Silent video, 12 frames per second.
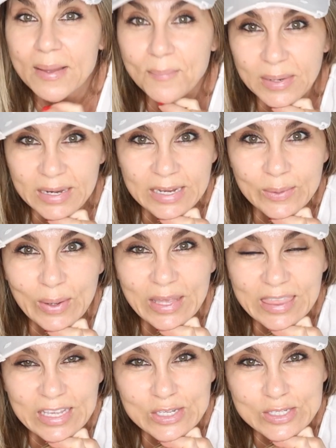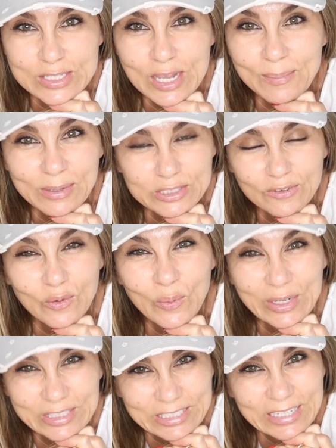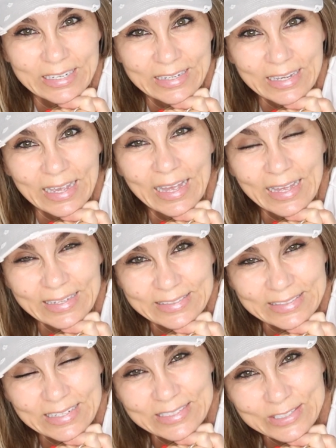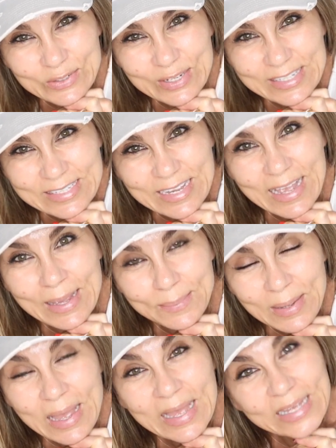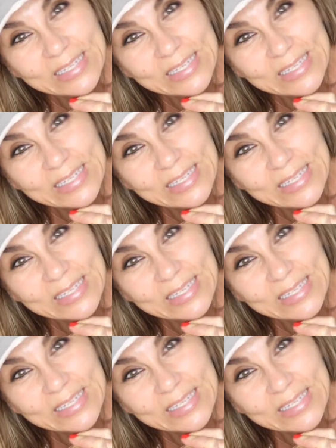But anyway, thank you so much for watching, and until next time,